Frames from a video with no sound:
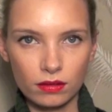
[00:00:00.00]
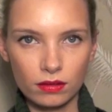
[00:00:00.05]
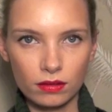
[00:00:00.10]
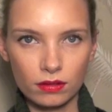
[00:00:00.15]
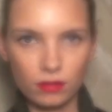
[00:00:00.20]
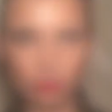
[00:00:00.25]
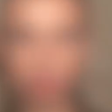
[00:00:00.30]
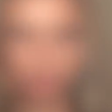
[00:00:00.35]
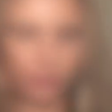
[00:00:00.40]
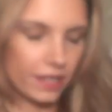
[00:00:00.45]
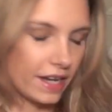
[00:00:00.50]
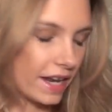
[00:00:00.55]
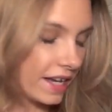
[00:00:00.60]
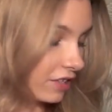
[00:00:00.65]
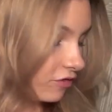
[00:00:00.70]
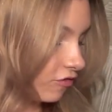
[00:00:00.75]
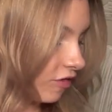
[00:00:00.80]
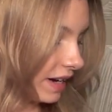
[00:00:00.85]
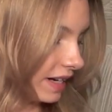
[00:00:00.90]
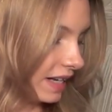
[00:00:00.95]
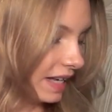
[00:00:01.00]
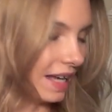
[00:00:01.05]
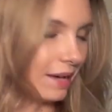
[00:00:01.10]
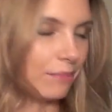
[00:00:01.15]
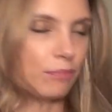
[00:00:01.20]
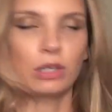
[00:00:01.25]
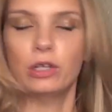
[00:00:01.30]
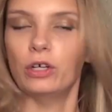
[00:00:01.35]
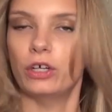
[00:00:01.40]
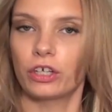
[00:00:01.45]
So for the next red
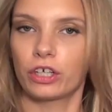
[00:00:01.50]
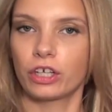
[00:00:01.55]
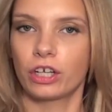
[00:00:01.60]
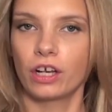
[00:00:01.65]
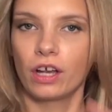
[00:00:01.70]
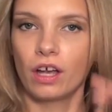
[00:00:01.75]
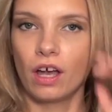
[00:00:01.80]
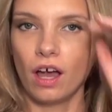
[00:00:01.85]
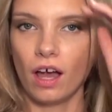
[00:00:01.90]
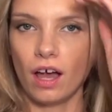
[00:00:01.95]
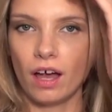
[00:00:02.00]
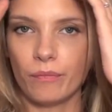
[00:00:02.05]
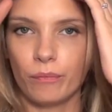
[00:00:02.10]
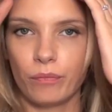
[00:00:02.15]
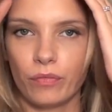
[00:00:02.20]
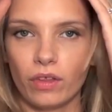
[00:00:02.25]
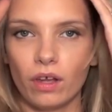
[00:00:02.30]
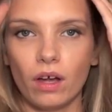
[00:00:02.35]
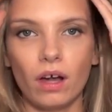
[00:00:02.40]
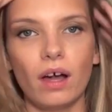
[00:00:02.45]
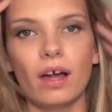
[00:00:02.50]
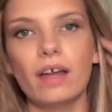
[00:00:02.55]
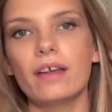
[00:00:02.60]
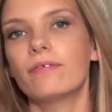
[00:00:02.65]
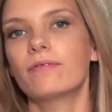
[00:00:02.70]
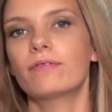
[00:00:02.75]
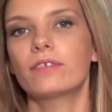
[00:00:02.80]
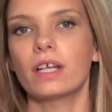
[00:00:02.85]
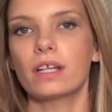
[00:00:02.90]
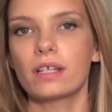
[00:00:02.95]
lip look, um,
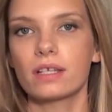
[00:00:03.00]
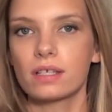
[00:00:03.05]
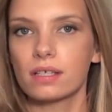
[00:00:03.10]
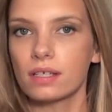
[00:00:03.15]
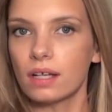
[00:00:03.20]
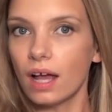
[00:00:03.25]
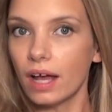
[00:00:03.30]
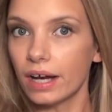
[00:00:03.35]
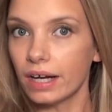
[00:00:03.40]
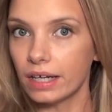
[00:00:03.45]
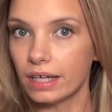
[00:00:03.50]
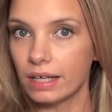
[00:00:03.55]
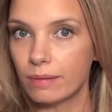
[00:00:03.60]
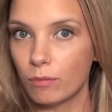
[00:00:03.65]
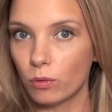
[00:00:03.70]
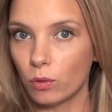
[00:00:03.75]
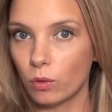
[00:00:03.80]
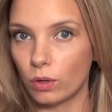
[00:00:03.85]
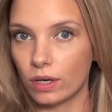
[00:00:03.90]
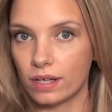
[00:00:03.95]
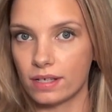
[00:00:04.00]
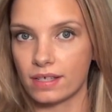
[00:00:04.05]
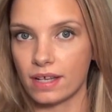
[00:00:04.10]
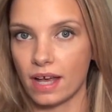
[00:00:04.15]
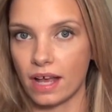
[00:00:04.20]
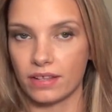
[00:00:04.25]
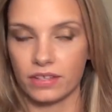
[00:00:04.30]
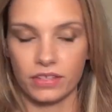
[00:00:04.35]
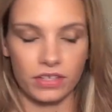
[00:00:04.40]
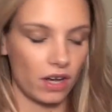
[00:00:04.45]
I've done a slightly more
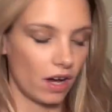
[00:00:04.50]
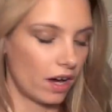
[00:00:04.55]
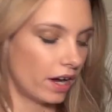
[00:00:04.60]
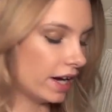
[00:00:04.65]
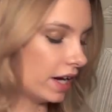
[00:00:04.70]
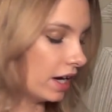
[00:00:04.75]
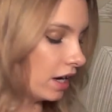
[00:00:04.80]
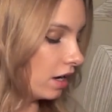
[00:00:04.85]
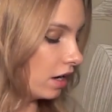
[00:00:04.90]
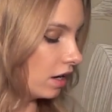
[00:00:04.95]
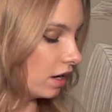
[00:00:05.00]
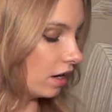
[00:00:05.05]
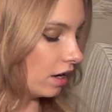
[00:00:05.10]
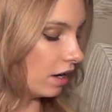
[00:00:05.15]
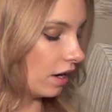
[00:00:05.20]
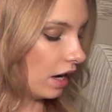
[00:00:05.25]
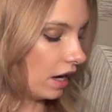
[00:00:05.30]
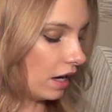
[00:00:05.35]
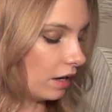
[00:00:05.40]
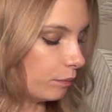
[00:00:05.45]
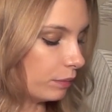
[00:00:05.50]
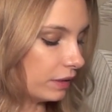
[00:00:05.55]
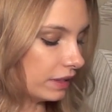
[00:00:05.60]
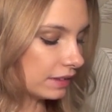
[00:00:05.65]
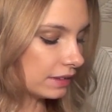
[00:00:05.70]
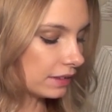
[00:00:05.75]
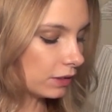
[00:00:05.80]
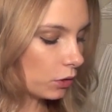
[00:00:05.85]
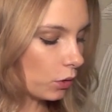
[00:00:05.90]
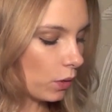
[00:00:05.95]
intense eye, um, but
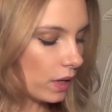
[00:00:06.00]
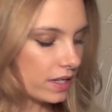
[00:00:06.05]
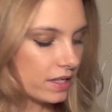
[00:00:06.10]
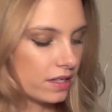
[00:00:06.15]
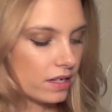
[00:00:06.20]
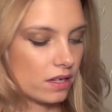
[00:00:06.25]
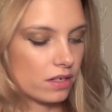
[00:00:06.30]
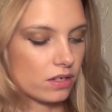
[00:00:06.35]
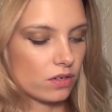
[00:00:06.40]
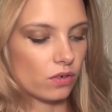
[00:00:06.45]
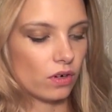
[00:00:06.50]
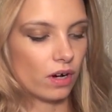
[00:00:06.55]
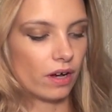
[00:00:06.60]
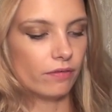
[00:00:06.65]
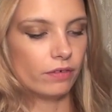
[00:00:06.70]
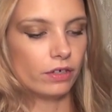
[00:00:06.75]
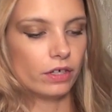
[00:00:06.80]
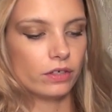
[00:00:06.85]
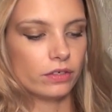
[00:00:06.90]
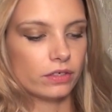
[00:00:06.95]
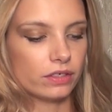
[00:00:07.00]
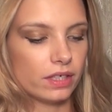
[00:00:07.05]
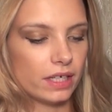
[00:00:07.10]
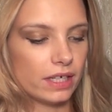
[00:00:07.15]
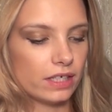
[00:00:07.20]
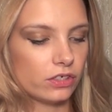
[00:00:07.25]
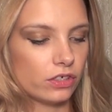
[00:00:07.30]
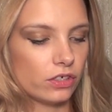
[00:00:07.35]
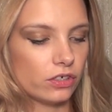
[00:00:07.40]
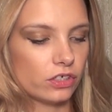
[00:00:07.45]
it's still quite subtle. I've used
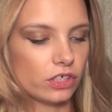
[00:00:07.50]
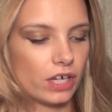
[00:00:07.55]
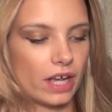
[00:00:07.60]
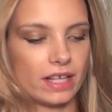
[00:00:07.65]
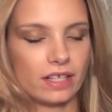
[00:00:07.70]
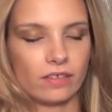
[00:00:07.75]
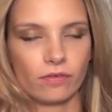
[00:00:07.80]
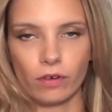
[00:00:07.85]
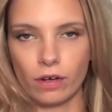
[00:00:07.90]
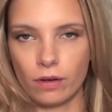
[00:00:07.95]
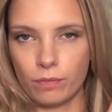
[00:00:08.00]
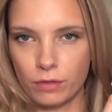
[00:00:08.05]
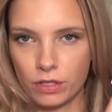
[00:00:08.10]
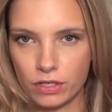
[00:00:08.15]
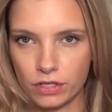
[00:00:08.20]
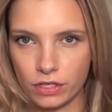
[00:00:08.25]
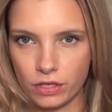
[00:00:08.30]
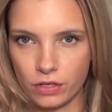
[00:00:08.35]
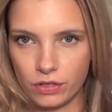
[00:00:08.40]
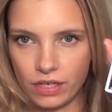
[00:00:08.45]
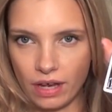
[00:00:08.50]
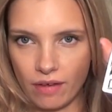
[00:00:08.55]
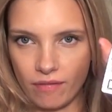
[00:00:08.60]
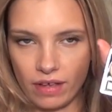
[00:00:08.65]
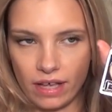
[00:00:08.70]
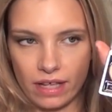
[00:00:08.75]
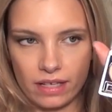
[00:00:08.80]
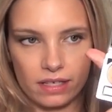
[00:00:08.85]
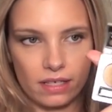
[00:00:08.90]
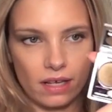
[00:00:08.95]
these two shades from the Sue
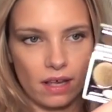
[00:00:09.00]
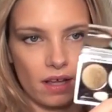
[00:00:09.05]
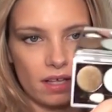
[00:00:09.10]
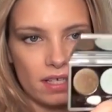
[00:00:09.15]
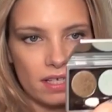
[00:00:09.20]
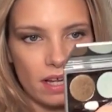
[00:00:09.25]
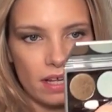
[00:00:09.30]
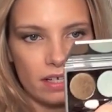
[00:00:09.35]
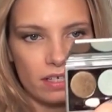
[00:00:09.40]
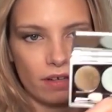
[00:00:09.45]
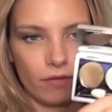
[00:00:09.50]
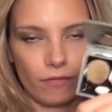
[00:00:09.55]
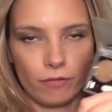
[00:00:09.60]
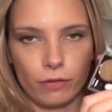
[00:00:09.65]
Devitt Icelandic